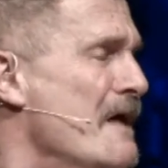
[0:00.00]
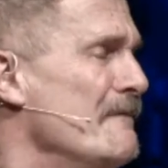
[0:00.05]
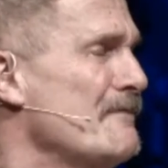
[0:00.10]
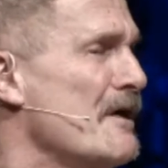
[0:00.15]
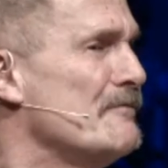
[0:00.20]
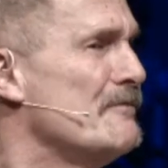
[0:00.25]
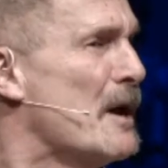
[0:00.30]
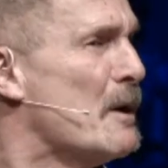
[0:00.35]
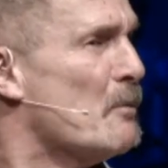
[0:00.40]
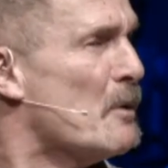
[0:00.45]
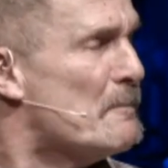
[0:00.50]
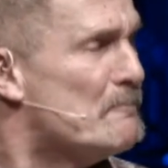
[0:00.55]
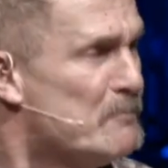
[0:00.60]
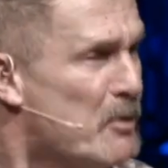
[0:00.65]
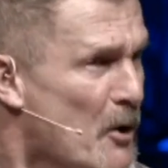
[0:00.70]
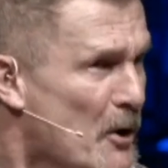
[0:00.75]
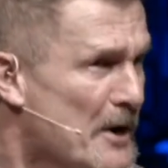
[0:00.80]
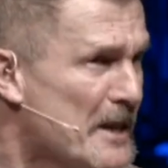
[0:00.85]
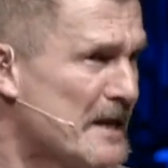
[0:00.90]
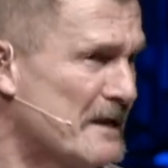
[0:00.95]
that they were
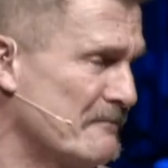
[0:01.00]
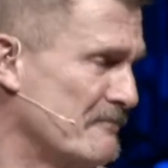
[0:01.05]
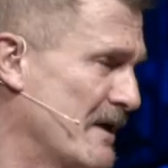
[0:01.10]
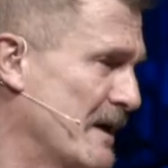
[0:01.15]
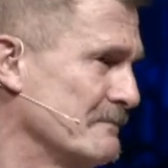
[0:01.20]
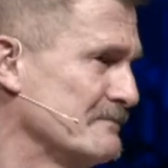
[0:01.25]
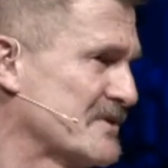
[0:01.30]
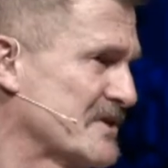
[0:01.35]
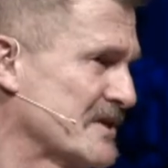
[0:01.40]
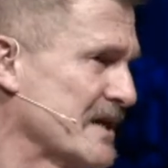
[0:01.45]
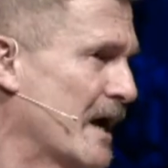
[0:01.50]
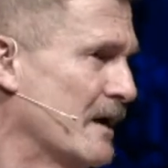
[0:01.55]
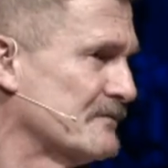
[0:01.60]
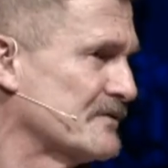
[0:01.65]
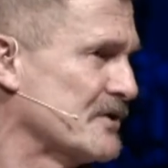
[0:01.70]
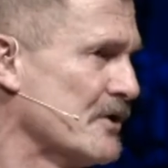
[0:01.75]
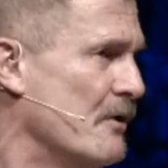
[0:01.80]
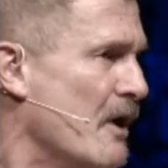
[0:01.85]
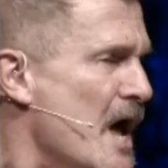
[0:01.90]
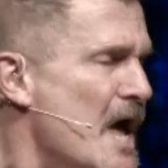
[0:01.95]
putting
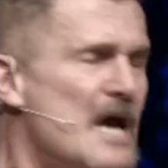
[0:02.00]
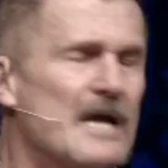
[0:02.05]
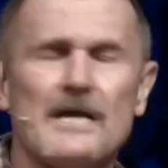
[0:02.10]
themselves through.